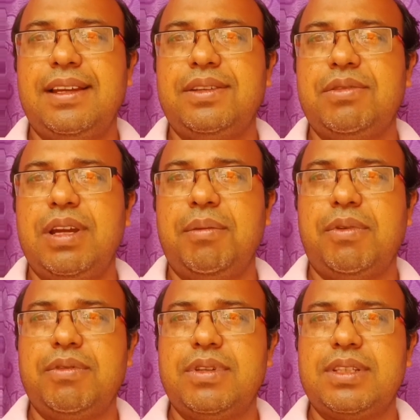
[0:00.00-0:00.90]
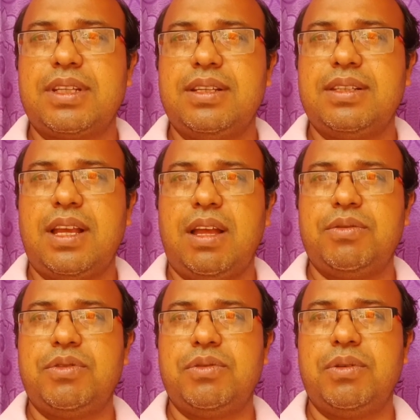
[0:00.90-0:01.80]
and today I'm going to discuss how
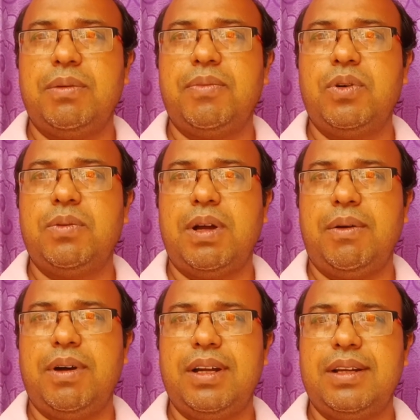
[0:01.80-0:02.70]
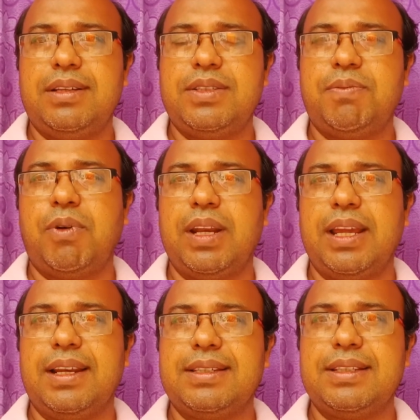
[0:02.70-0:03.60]
to improve our spoken
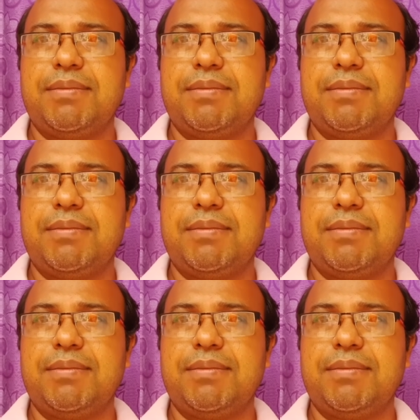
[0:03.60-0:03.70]
English.